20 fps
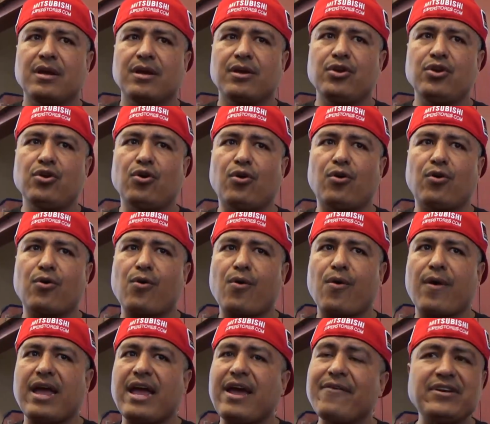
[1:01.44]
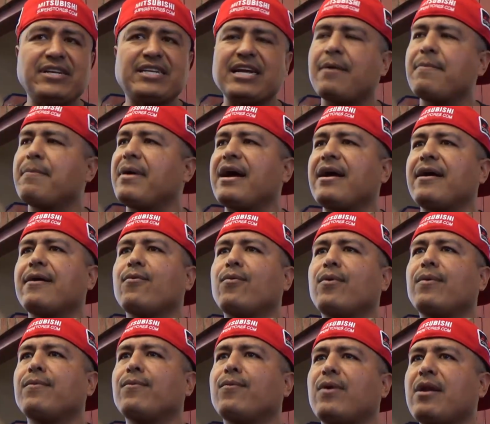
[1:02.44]
You know, every time
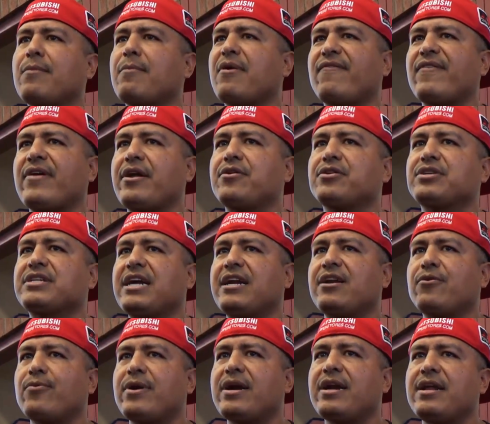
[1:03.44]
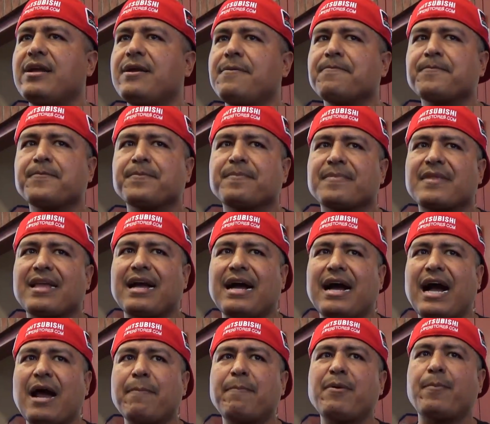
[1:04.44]
one of my fighters is getting ready,
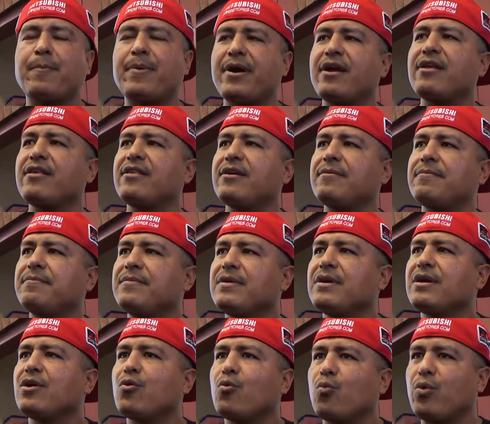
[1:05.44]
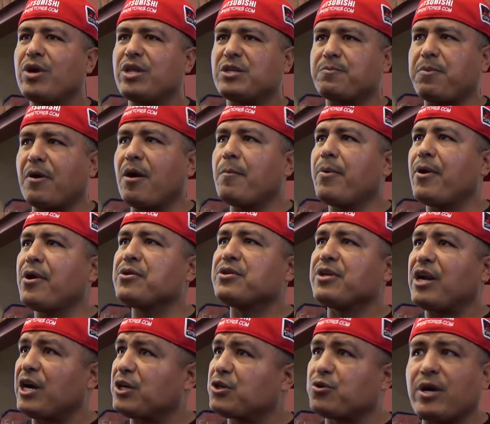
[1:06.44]
I prepare them with sparring partners
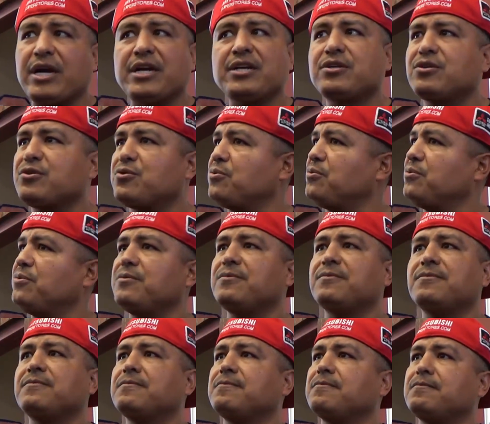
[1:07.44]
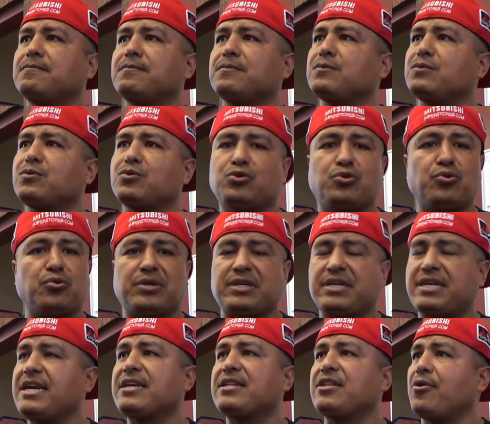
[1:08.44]
that are trying to
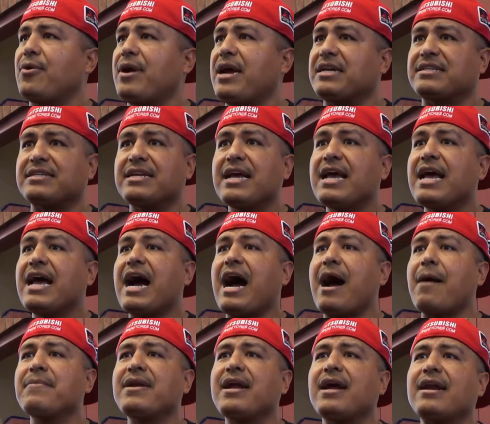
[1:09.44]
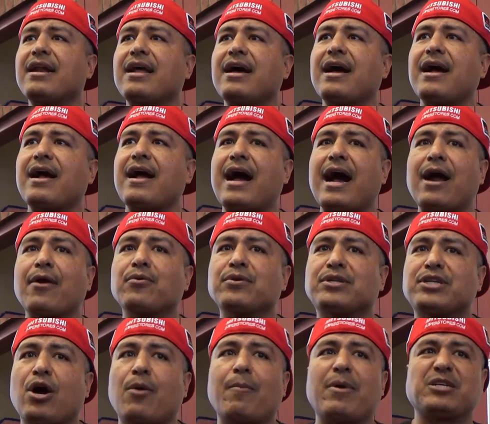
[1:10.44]
kick their ass. I don't
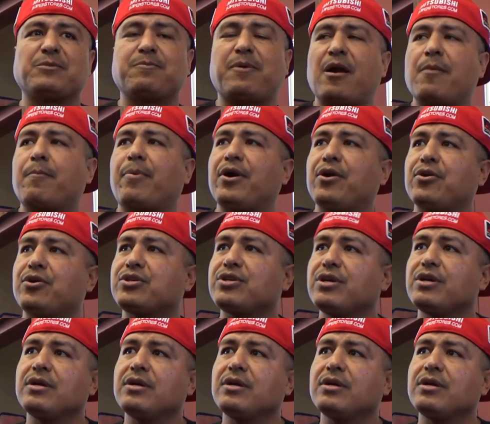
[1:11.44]
tell my sparring partners,